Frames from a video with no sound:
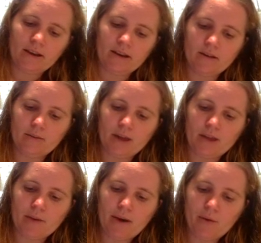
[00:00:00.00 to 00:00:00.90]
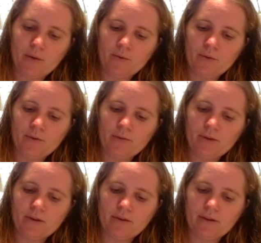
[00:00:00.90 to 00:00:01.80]
And by the power rule,
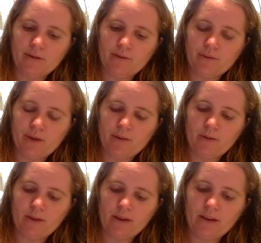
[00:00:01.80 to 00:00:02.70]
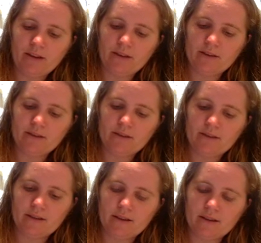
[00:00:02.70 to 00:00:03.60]
we know f prime of x
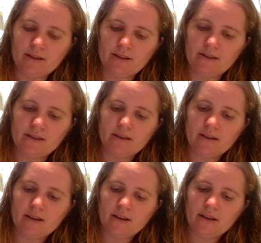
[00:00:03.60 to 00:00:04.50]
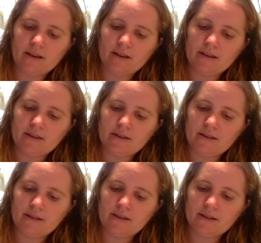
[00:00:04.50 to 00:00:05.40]
is
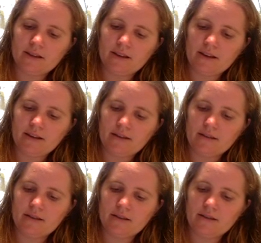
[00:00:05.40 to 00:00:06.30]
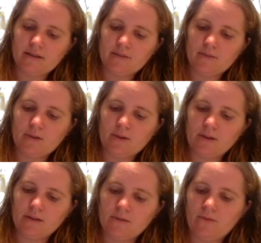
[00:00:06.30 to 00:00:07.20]
6x
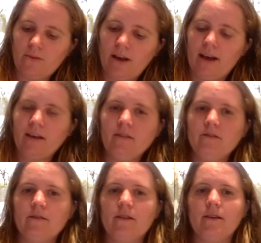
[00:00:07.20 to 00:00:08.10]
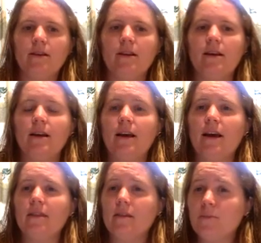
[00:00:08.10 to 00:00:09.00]
plus 5.
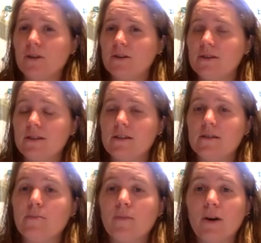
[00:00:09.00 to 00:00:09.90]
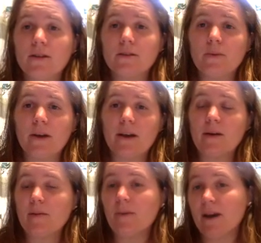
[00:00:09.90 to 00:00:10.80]
And then we just need to multiply
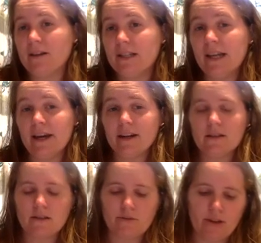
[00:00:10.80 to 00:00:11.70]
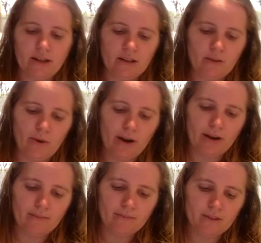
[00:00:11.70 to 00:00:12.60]
it by dx to find dy.
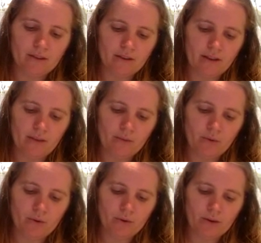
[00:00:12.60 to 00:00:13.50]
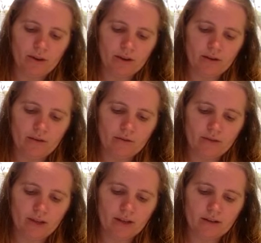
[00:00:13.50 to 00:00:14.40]
And then we will go ahead and
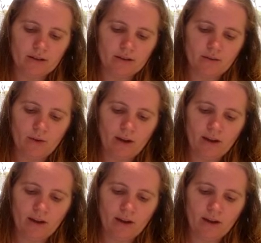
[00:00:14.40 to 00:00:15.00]
find dy.